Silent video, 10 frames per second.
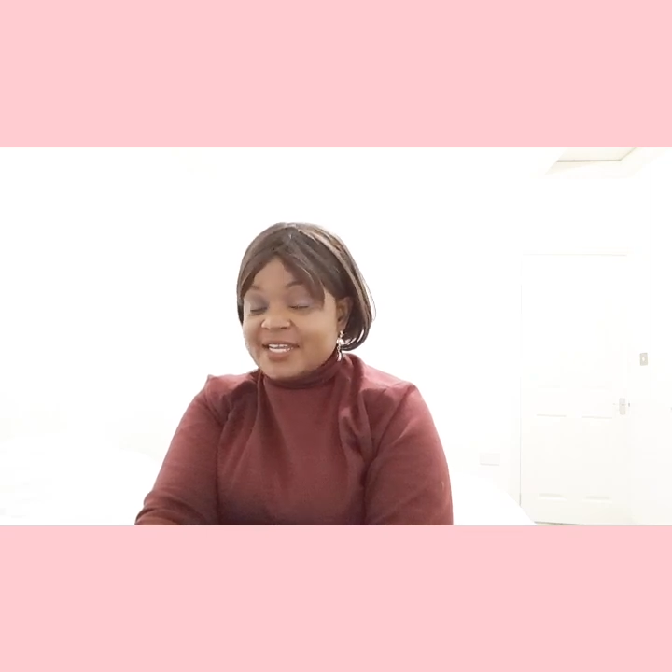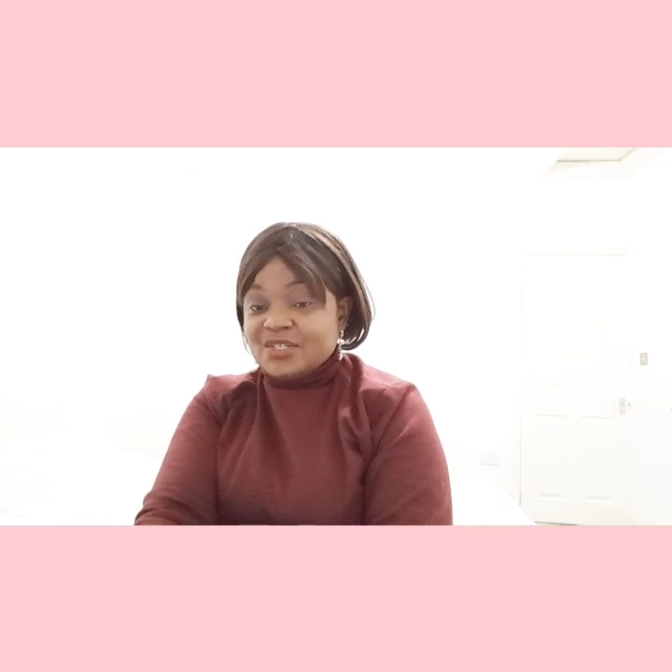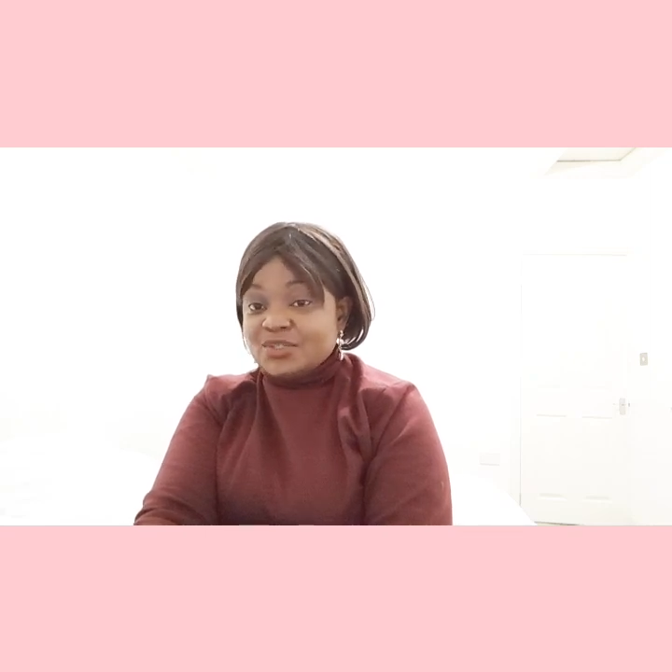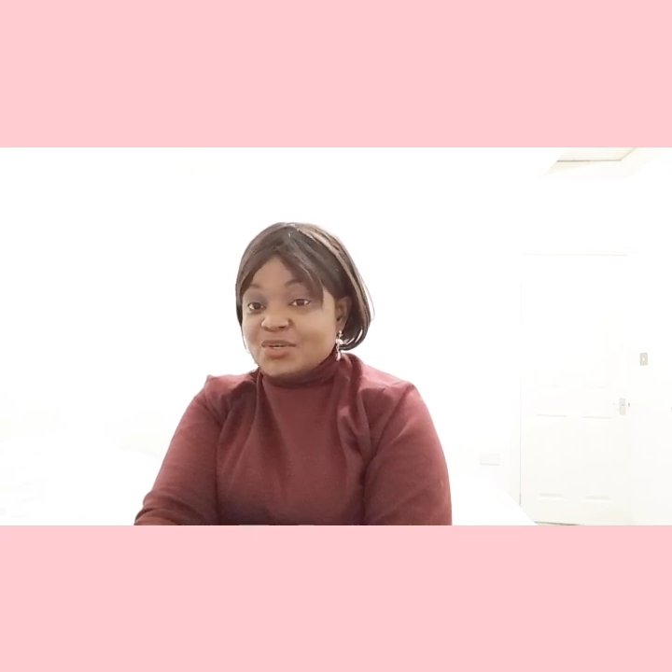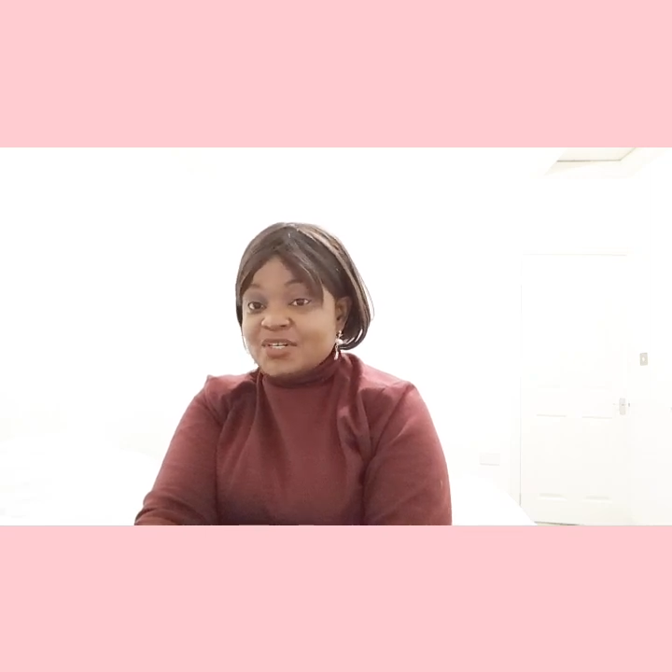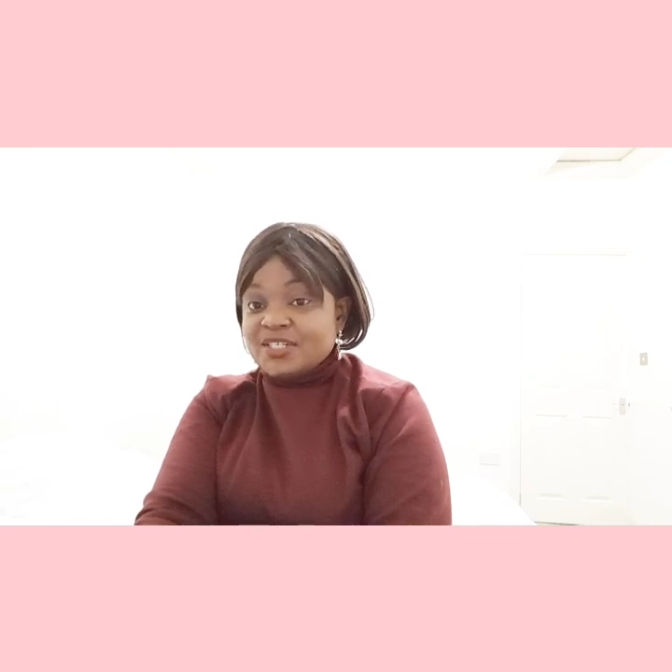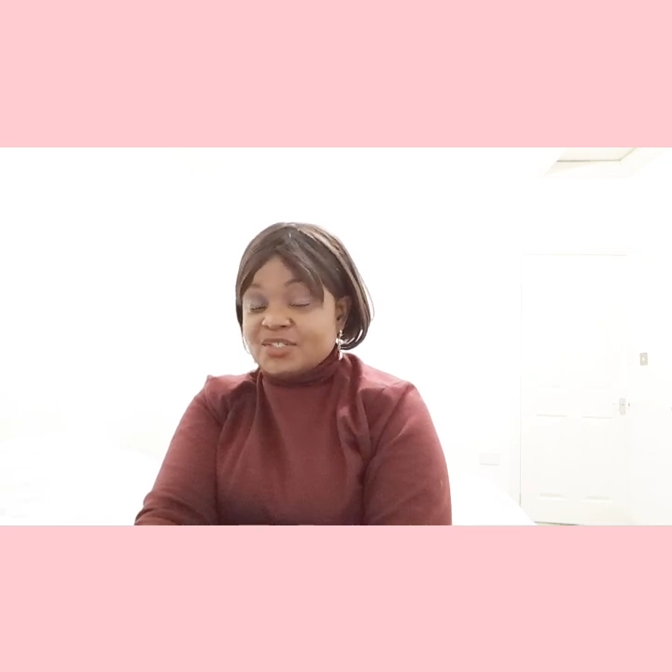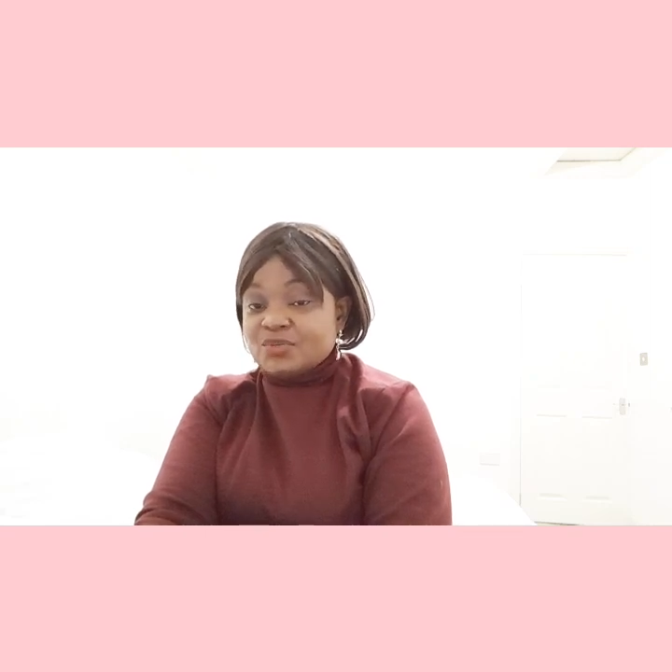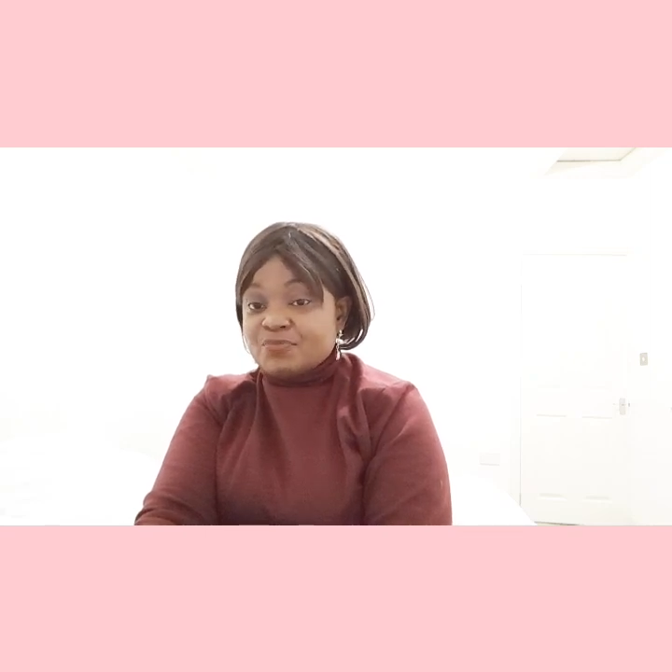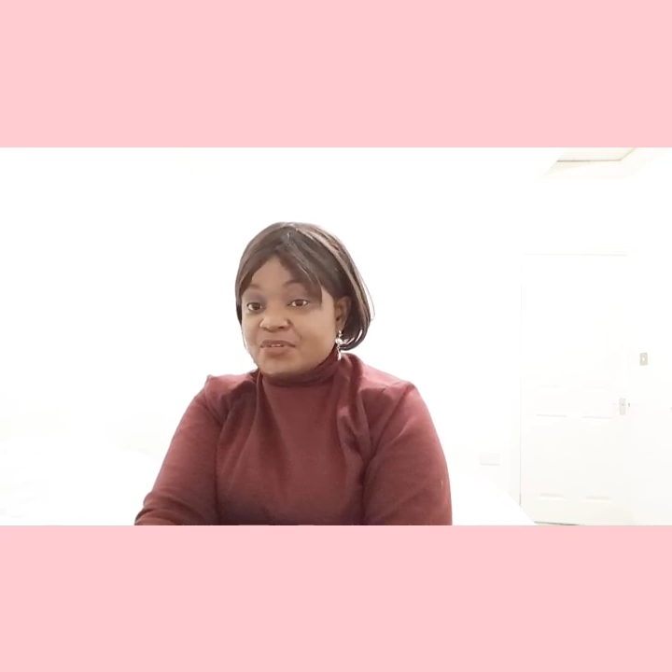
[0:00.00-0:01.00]
You don't
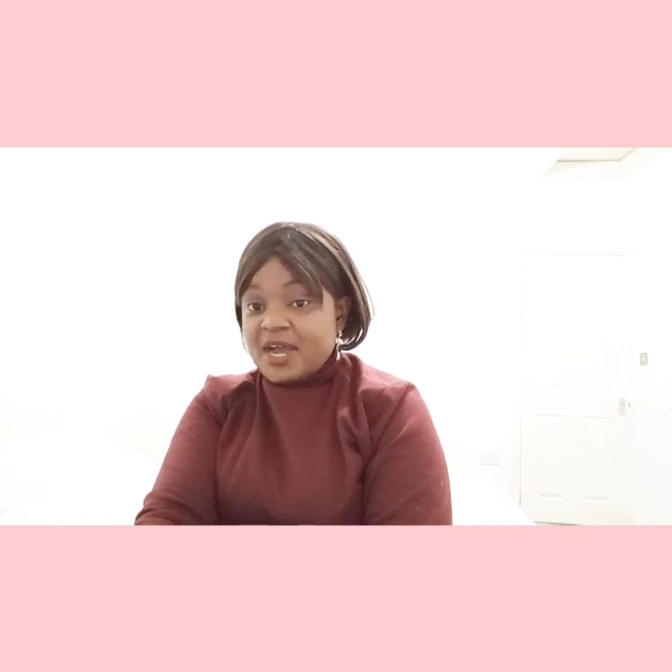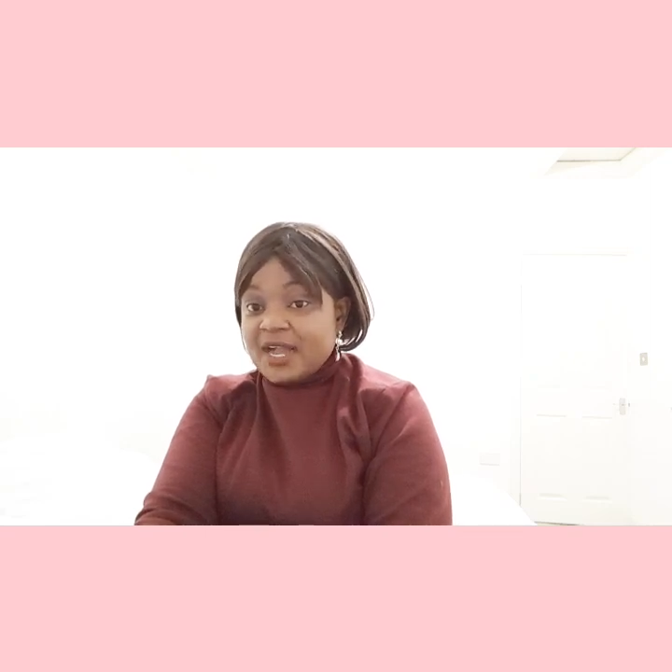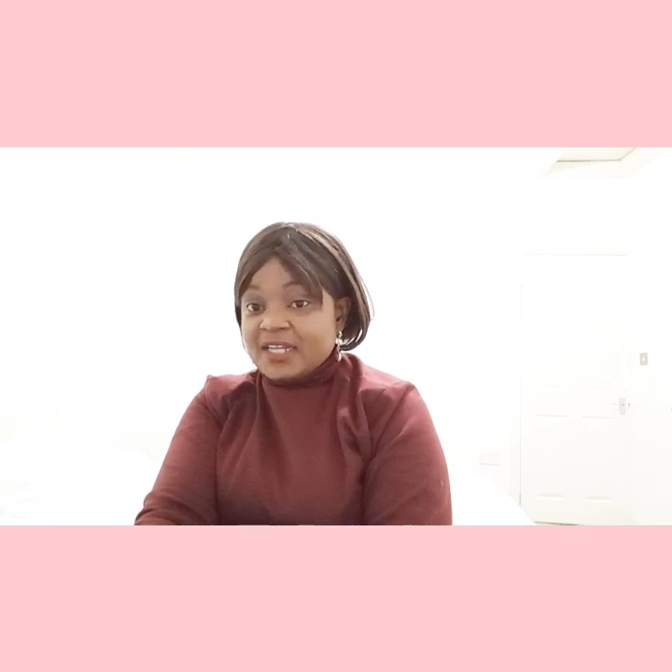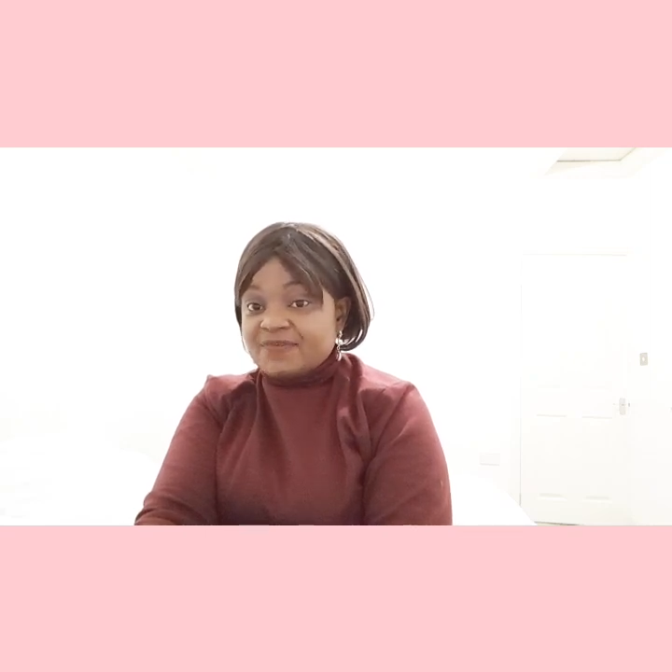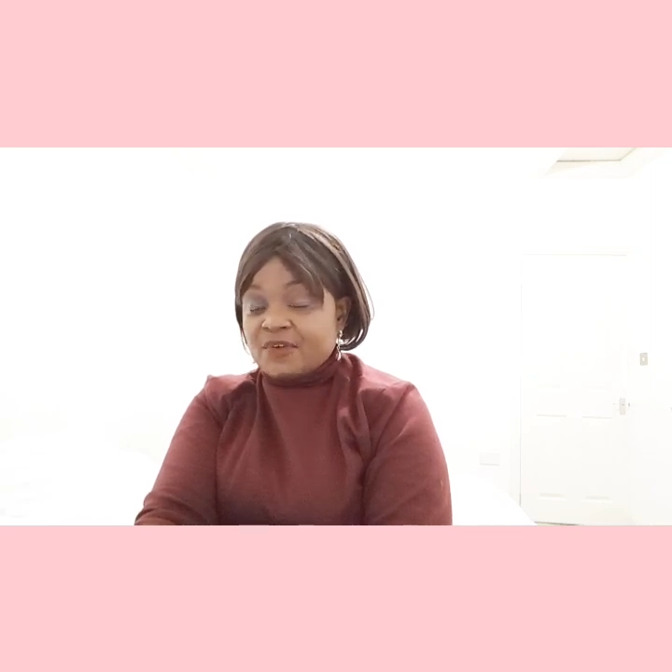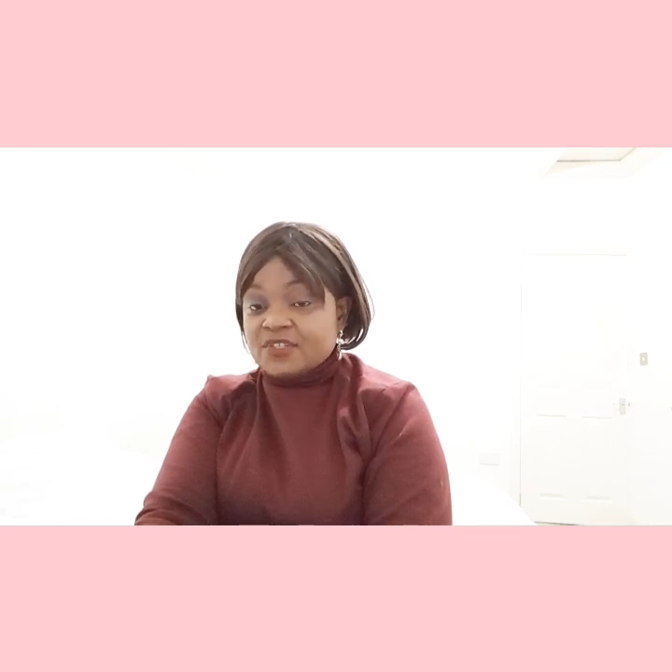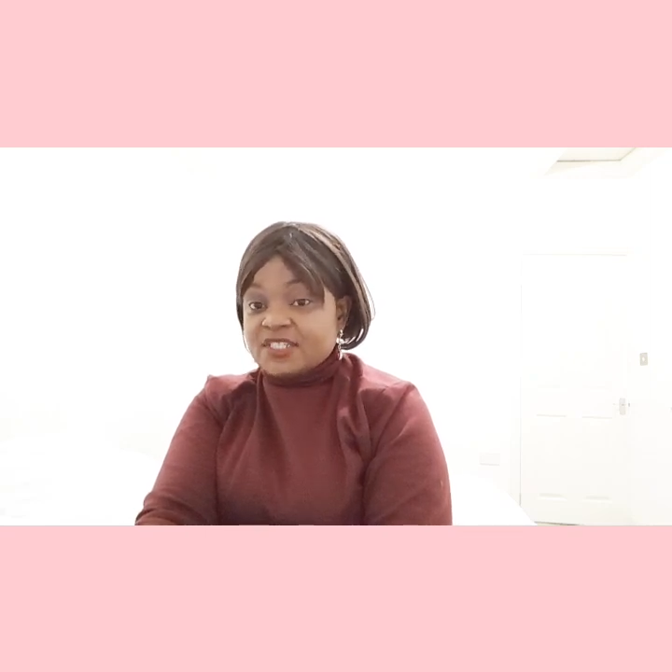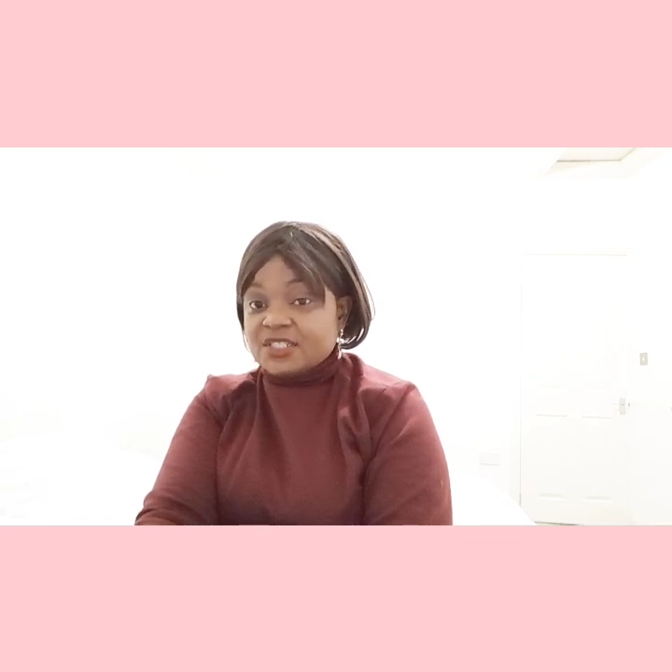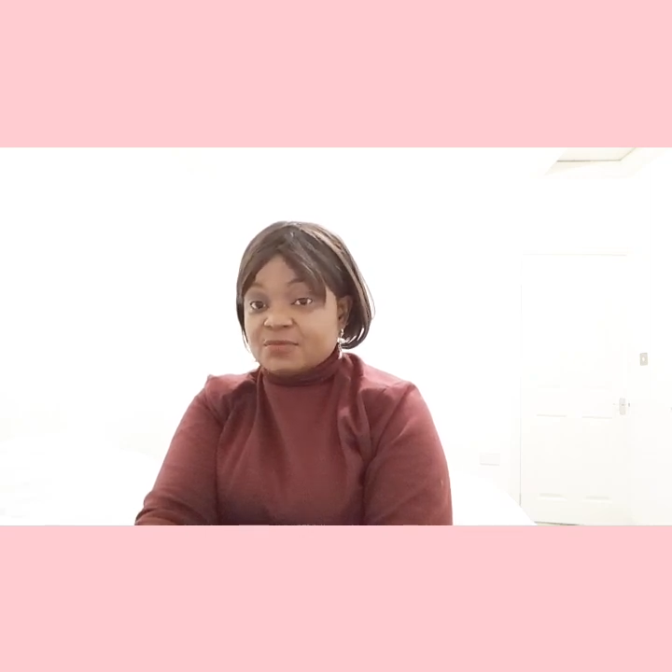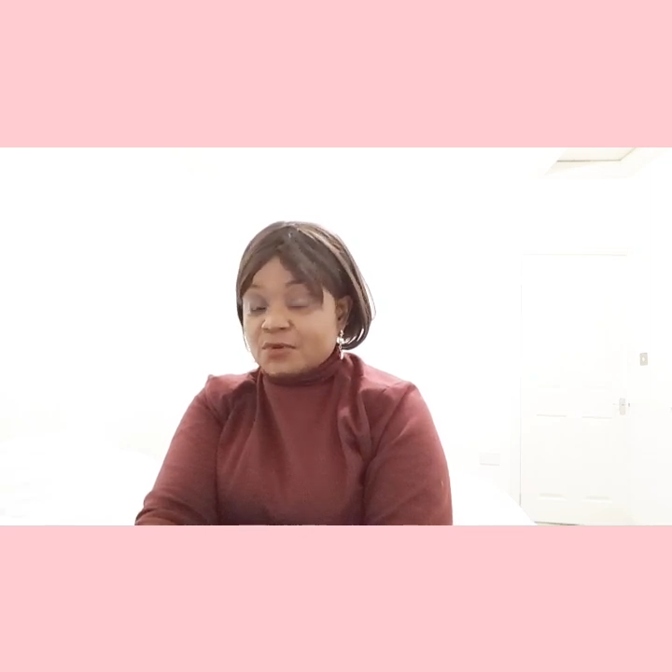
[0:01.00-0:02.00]
need to build your account for
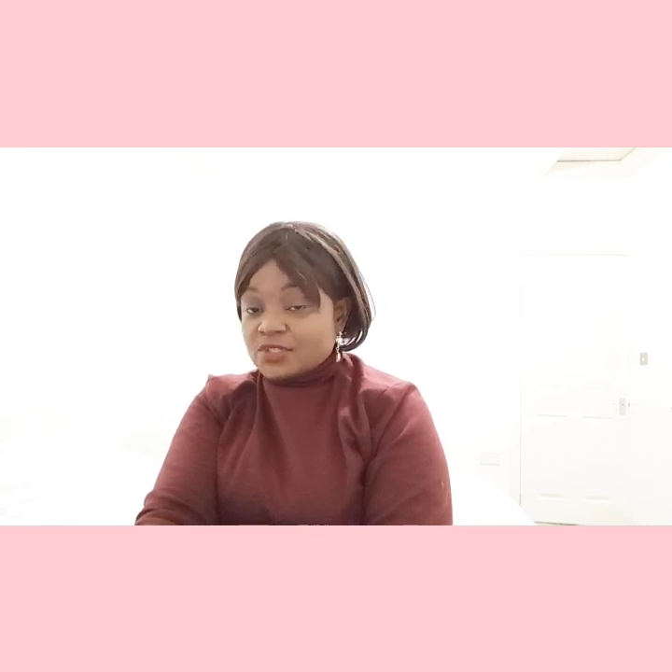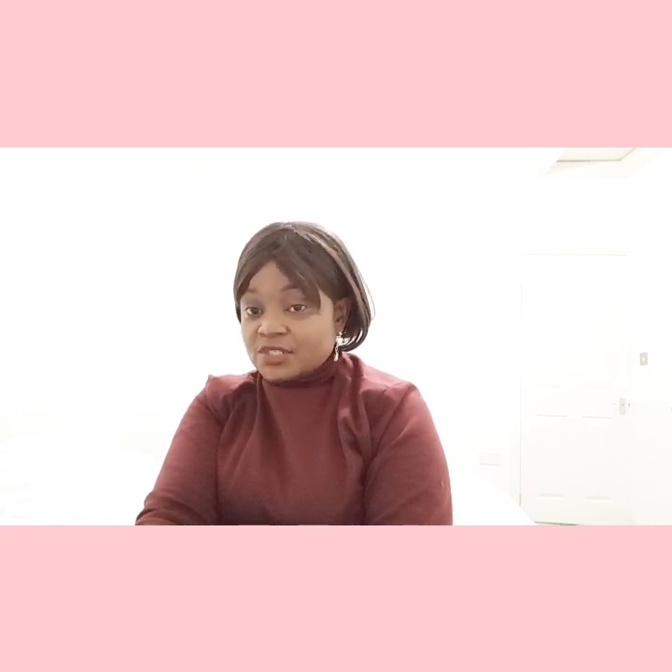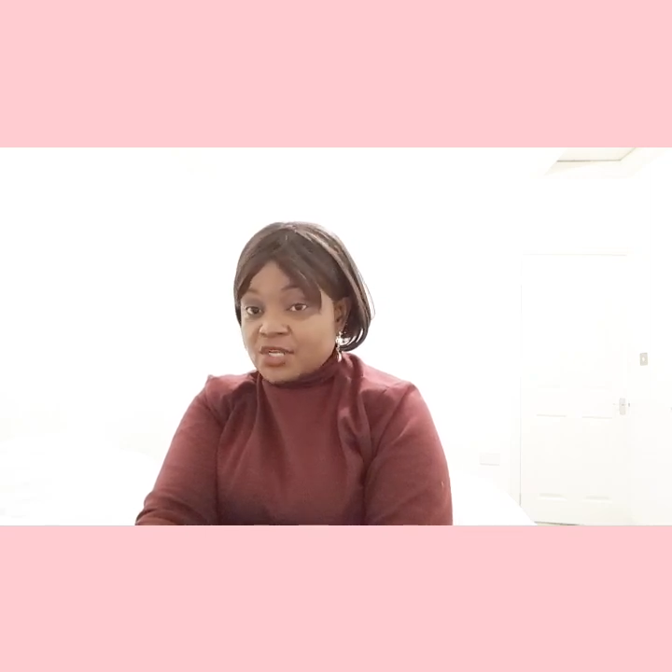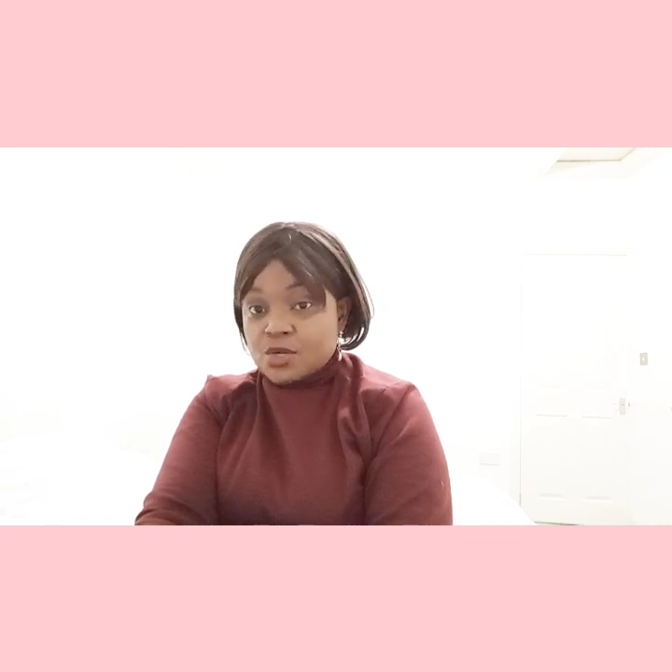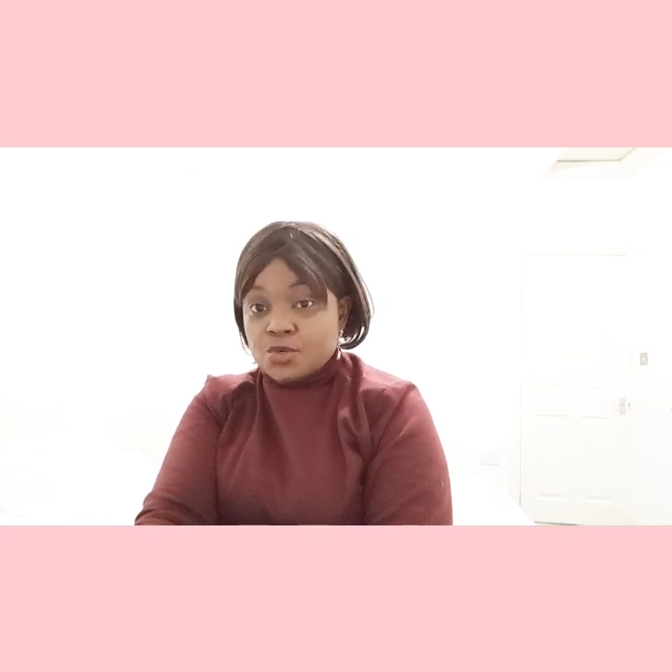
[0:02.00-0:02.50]
6 months.